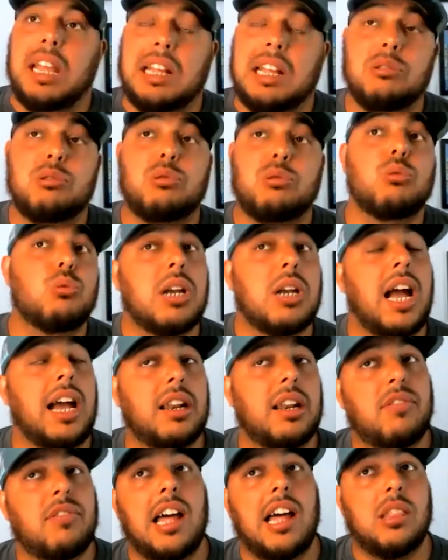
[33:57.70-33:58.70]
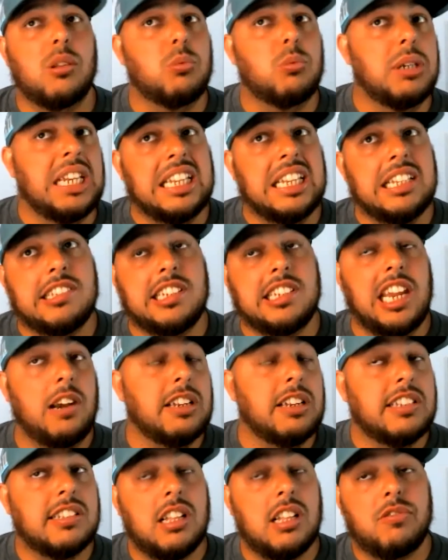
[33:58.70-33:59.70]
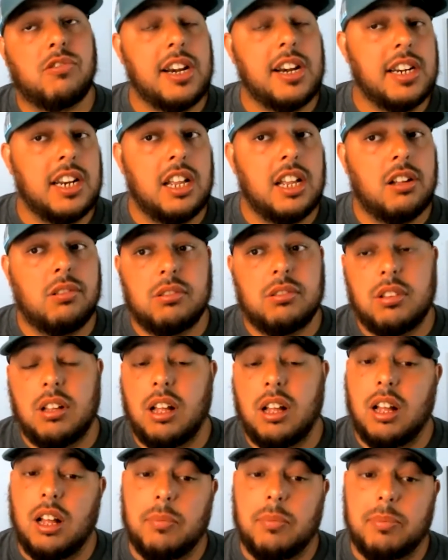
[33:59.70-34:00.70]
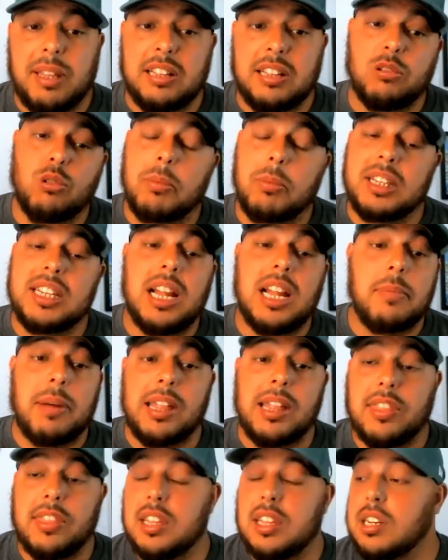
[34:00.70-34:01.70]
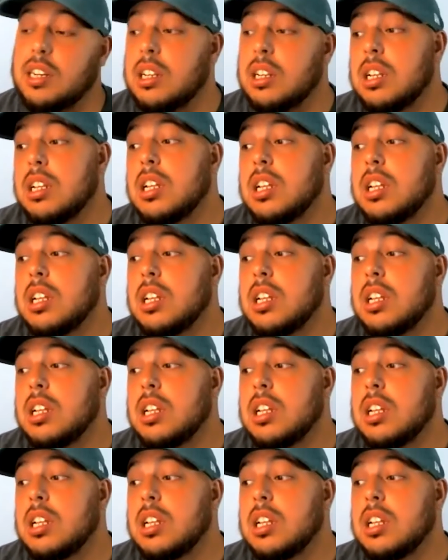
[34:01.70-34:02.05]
into kind of Halloween and scary stuff right now. That's normally not my thing.